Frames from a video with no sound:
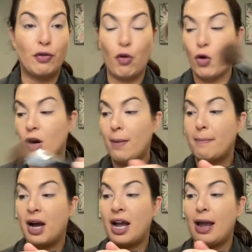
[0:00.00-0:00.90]
for
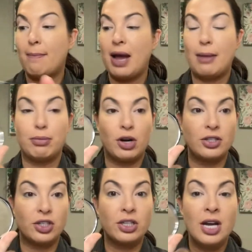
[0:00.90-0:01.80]
my matte
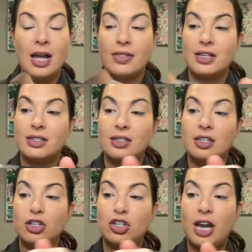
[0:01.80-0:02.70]
bronzer. This is
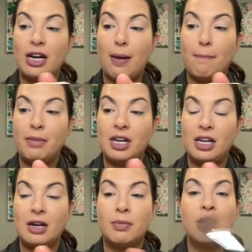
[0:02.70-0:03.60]
the shade
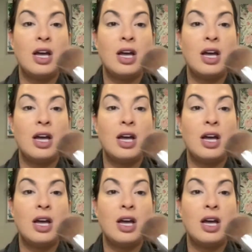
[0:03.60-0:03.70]
medium.